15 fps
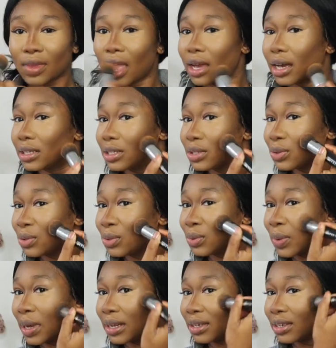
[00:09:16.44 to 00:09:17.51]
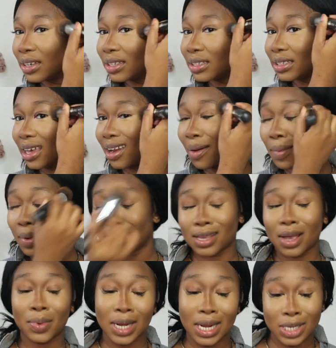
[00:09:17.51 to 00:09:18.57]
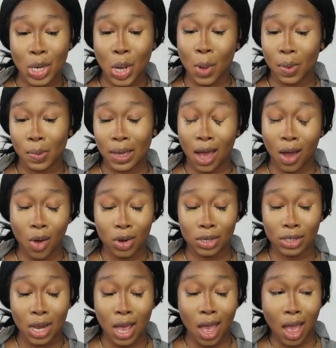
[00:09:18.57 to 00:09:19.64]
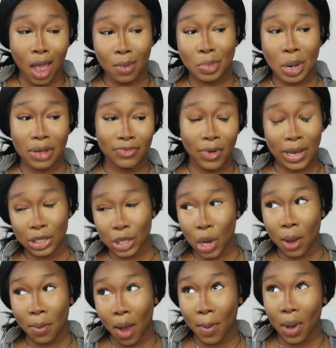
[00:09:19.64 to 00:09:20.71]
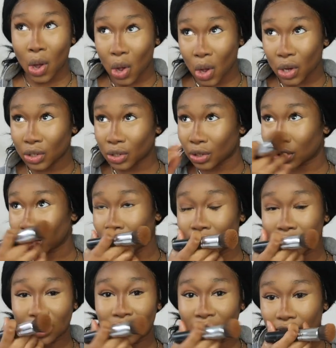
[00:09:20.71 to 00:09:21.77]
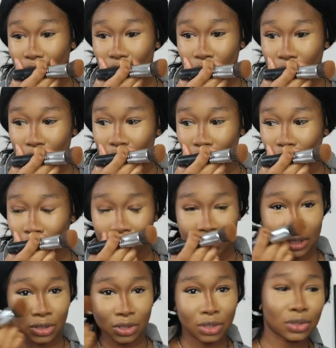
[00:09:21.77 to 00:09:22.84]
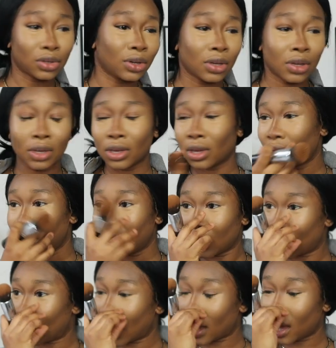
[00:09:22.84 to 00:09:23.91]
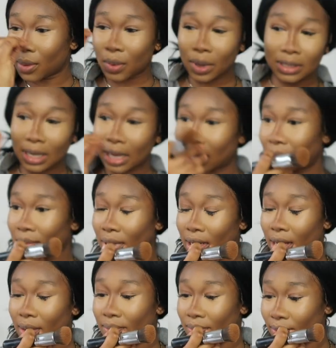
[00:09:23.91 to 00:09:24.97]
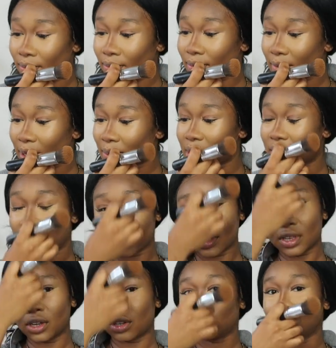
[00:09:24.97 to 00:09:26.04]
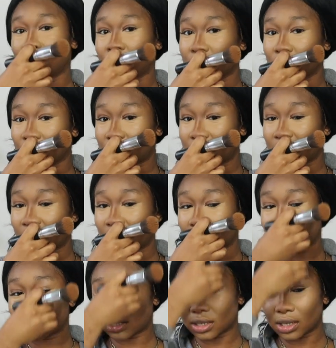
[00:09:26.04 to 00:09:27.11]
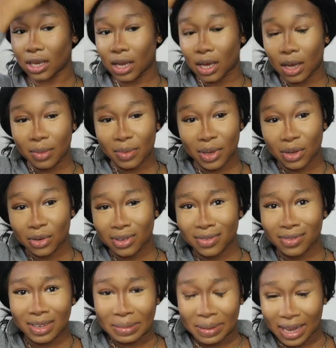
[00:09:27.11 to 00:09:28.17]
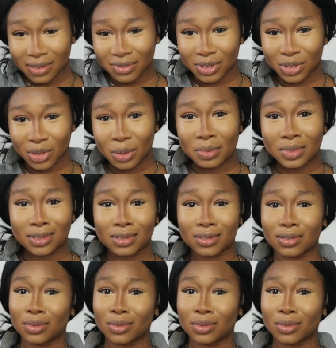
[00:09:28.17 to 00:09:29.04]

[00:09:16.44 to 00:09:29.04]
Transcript: because it's all well and good saying, oh look, I want a job, oh my gosh, I'm praying for a job, oh my gosh. Sorry, do you think God is just gonna wake up one day and be like, let me give this girl a job just because she asked? But you're not even applying for jobs.